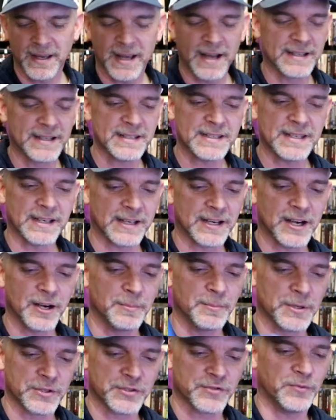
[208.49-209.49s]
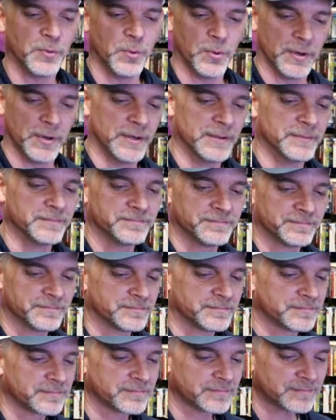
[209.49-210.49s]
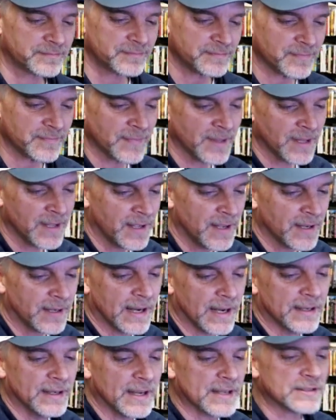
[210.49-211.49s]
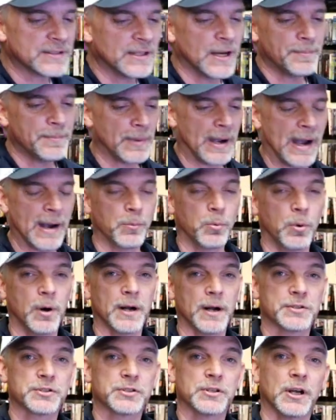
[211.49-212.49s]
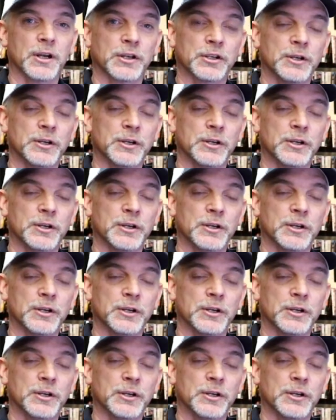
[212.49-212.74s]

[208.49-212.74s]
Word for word: I just didn't care much for it. Okay, next up I watched A